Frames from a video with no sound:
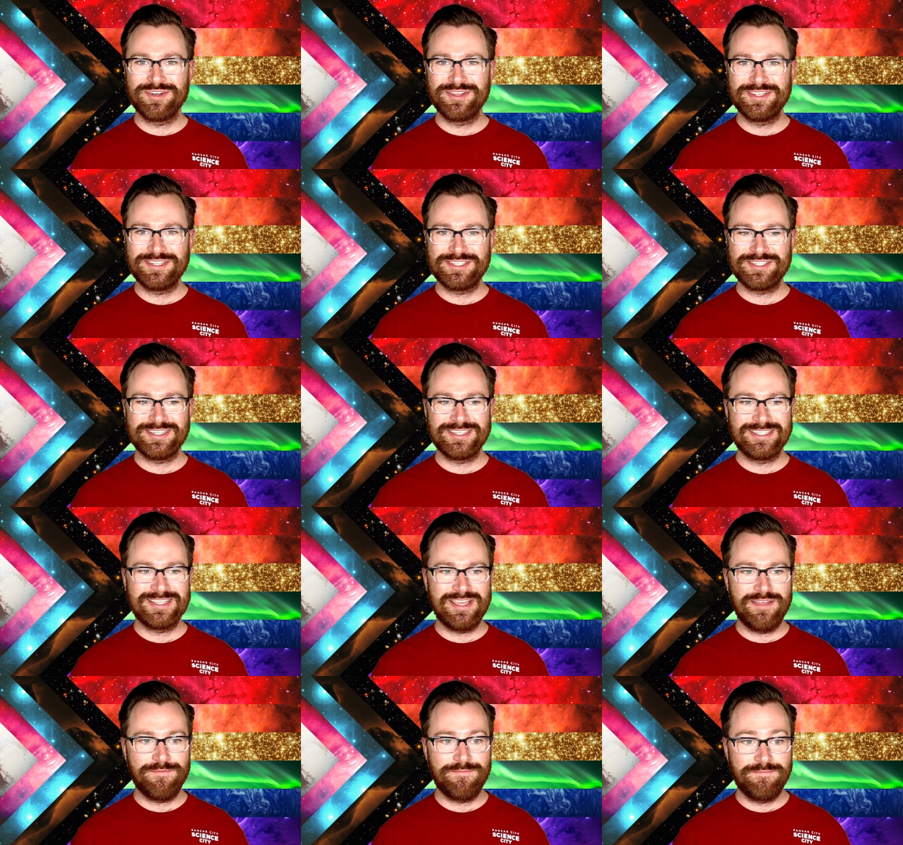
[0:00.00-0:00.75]
This is
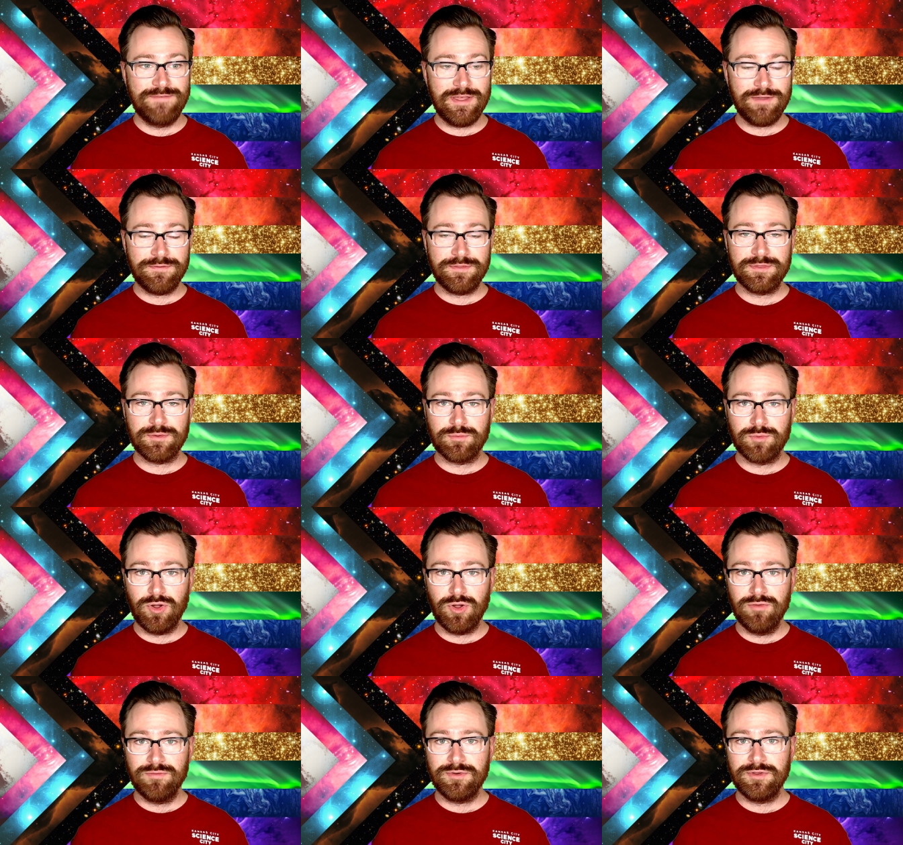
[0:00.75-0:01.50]
the fifth
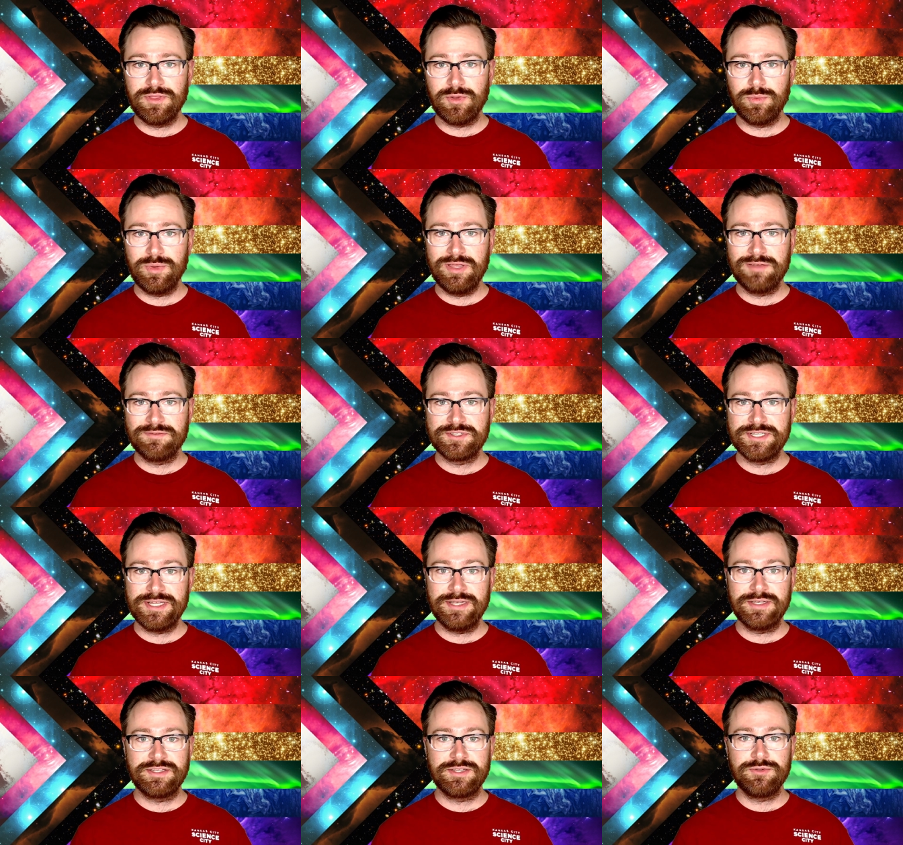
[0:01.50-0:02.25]
rover that we have
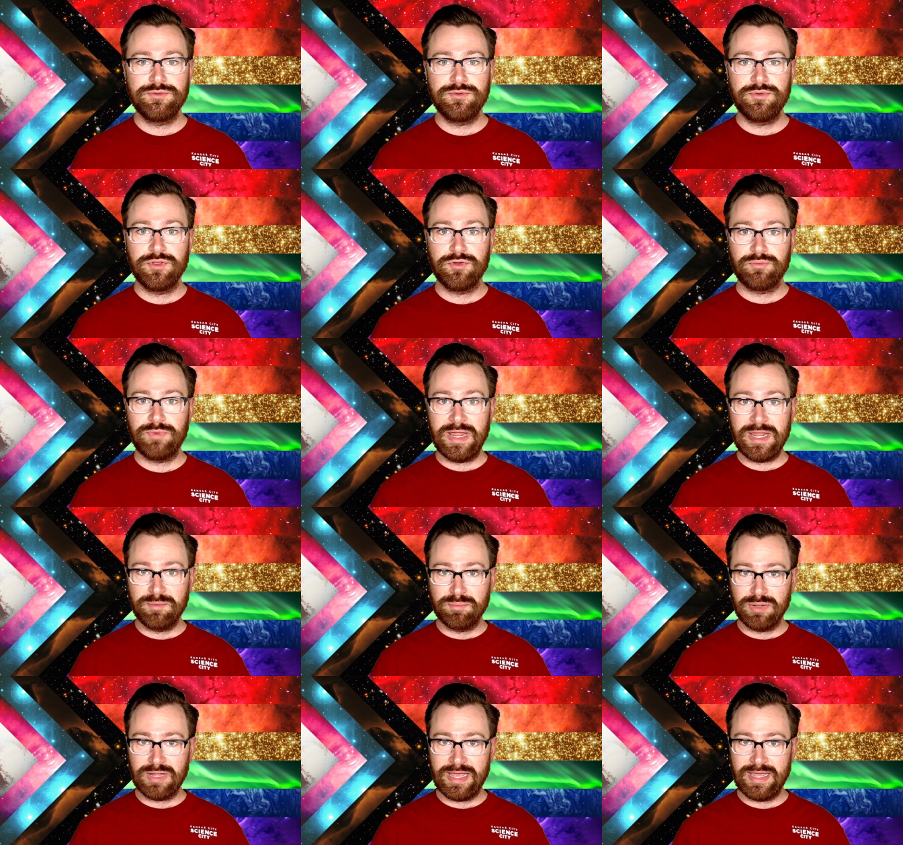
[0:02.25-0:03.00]
sent to the
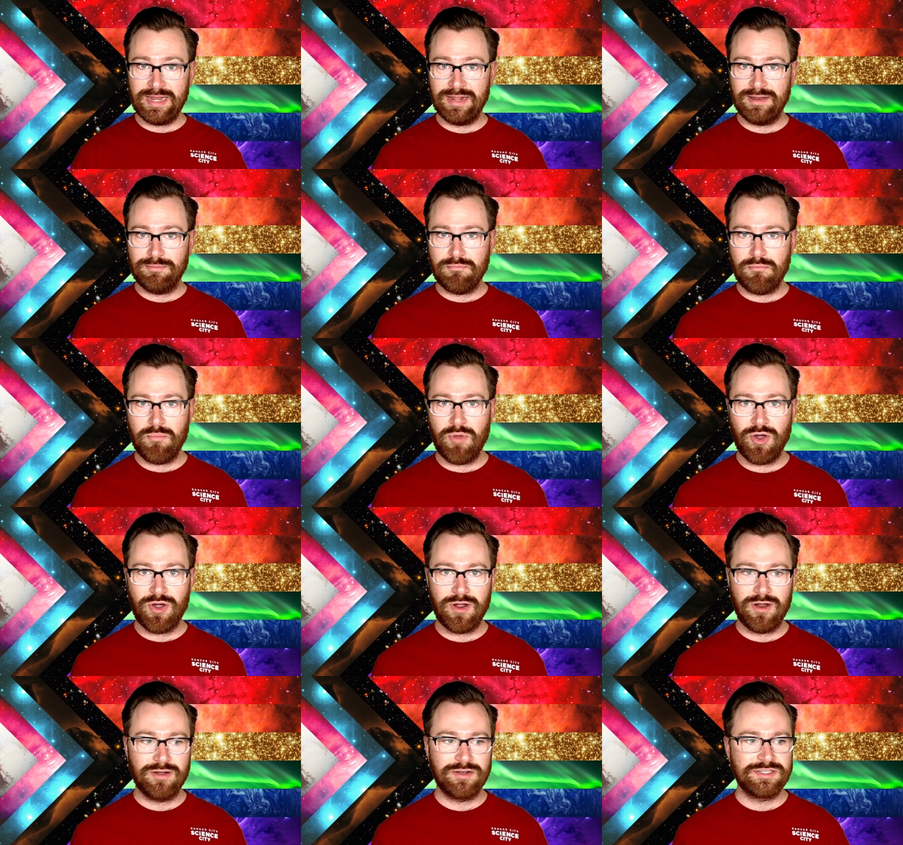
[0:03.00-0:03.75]
red planet
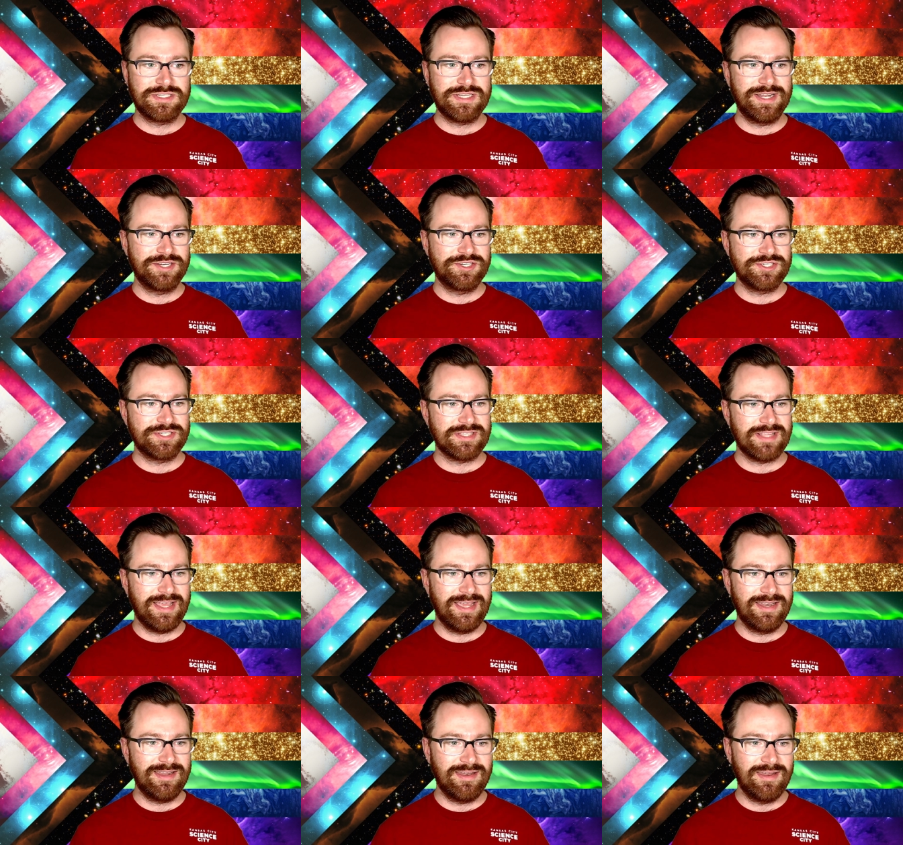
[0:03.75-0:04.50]
Mars, and it just
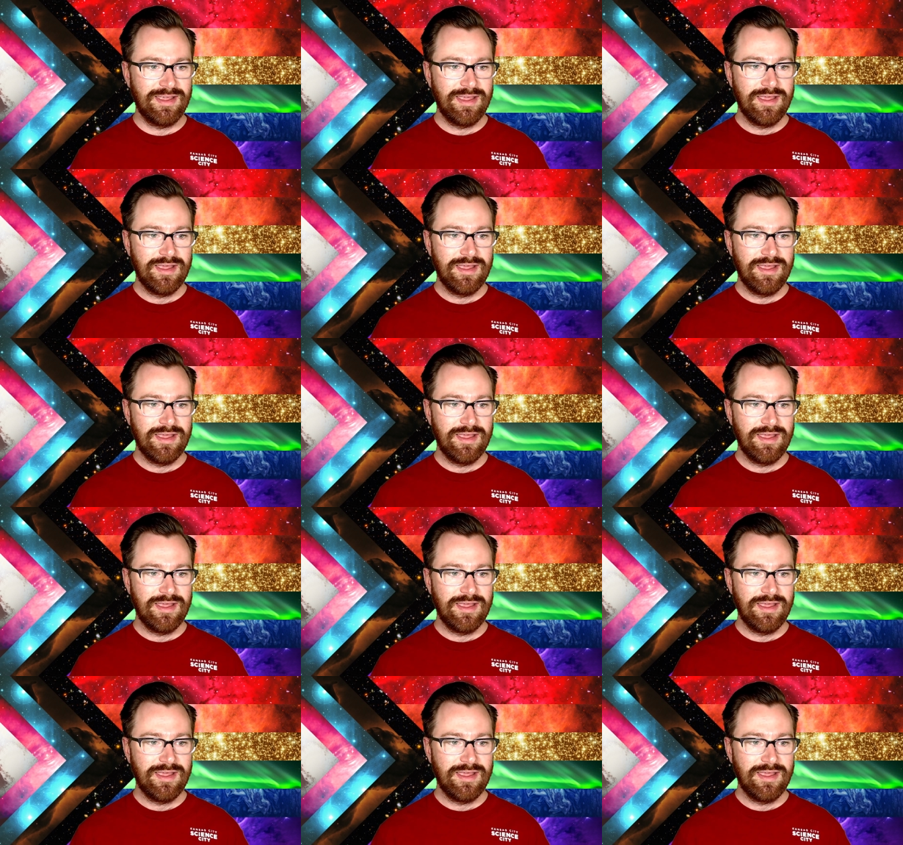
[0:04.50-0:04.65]
landed